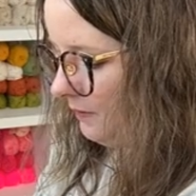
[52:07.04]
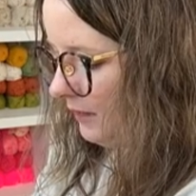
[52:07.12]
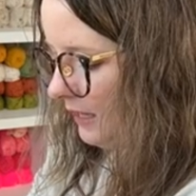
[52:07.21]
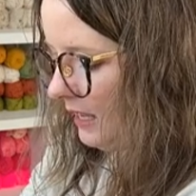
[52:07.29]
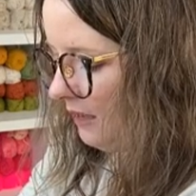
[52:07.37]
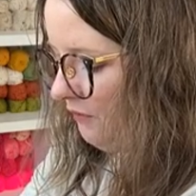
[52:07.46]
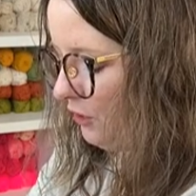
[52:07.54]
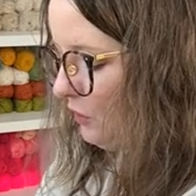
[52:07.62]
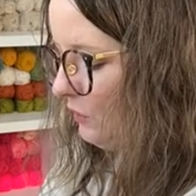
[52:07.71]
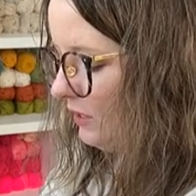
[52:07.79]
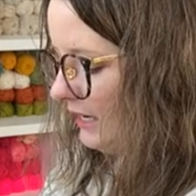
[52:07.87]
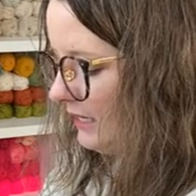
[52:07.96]
If you
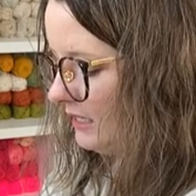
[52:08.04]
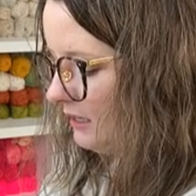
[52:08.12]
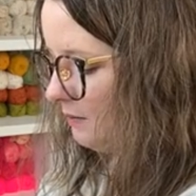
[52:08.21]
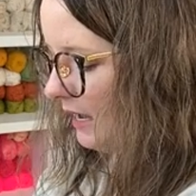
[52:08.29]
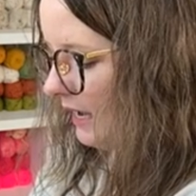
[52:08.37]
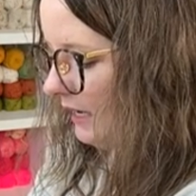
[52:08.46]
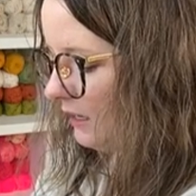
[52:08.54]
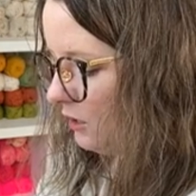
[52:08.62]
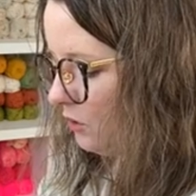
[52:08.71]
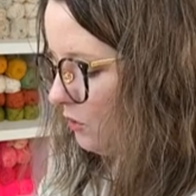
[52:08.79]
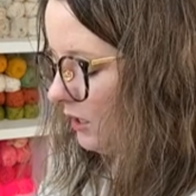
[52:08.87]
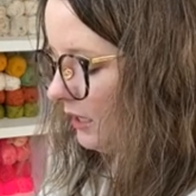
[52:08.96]
need to make
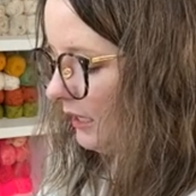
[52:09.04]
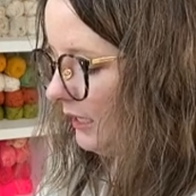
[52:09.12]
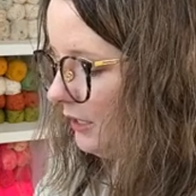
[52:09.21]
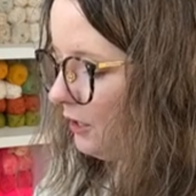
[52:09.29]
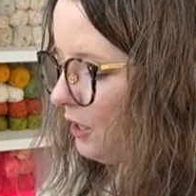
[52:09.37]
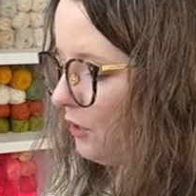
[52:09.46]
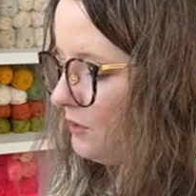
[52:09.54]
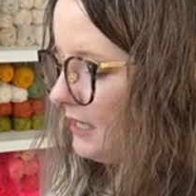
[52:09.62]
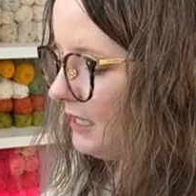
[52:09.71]
your Claire Cozy